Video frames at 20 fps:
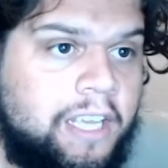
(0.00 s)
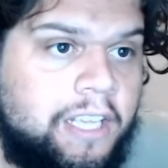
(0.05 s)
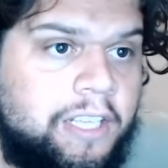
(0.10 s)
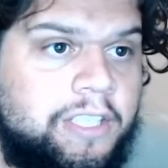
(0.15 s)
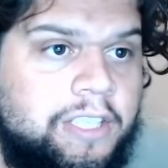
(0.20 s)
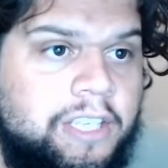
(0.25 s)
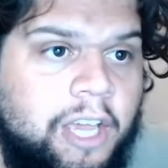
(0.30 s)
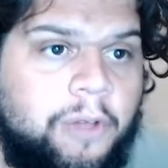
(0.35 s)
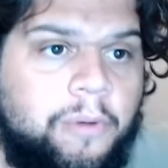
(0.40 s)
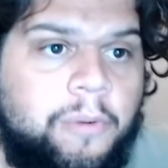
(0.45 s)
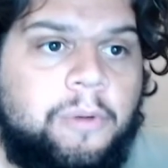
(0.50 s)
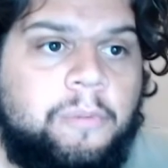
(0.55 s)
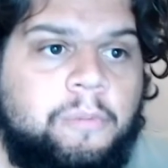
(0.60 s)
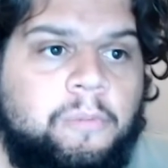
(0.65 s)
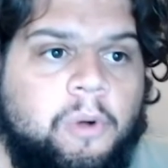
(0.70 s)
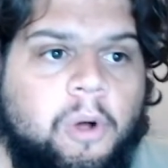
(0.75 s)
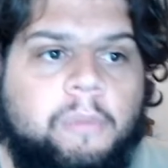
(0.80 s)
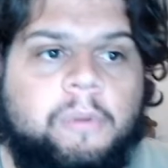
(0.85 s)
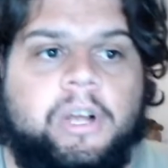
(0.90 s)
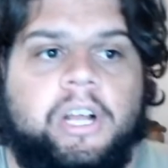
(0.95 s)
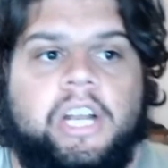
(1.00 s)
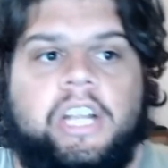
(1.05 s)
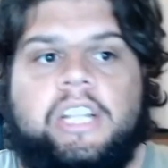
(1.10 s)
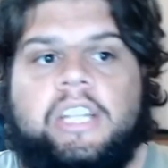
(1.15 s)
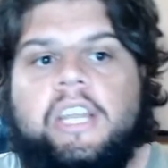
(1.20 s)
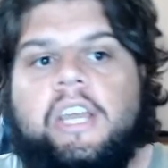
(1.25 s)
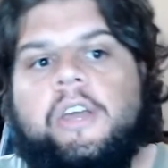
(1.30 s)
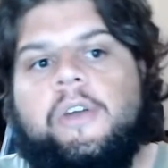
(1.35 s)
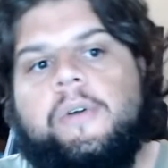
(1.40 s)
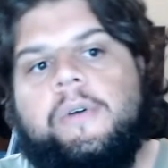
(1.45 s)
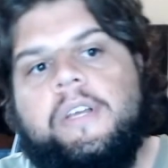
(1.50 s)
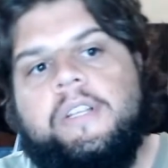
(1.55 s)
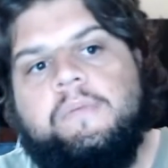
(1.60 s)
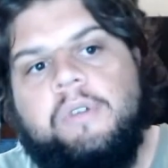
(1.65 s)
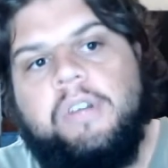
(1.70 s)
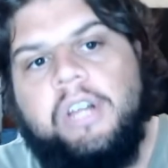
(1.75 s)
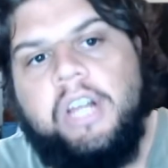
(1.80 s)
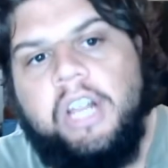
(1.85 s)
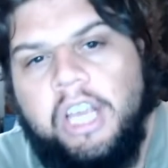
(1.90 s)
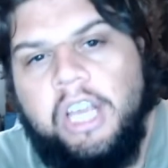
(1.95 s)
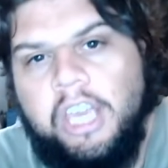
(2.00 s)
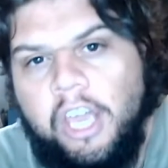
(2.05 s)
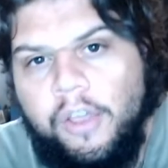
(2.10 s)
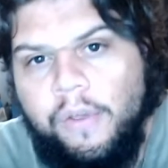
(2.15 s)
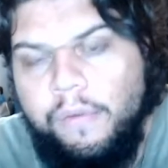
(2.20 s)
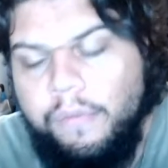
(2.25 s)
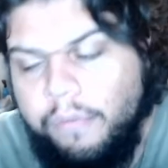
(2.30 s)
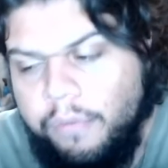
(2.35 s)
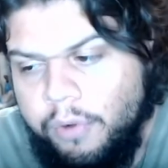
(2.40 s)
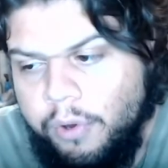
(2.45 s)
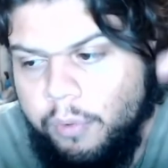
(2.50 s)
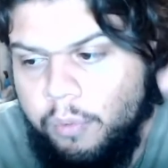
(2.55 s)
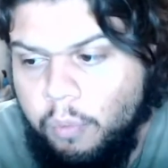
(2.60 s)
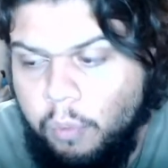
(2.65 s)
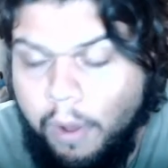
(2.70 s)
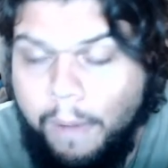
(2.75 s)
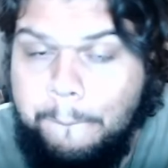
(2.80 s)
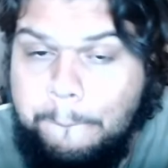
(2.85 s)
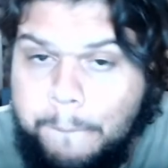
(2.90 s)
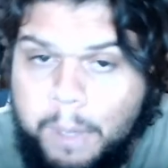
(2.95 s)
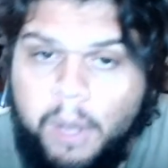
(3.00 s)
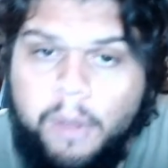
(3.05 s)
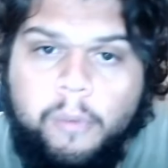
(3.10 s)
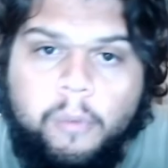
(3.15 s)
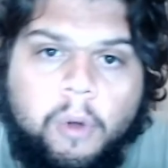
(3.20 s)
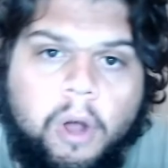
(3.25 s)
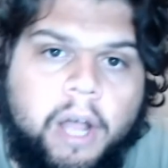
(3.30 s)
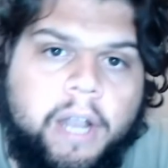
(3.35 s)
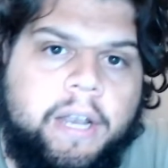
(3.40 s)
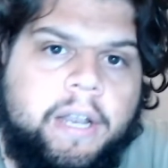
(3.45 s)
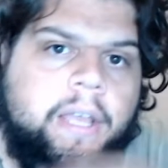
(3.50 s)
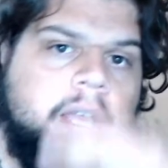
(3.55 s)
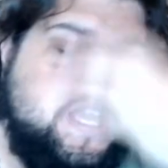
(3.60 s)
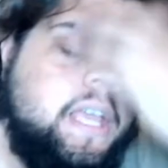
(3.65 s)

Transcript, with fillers: So what we're going to do is we're going to go through one by one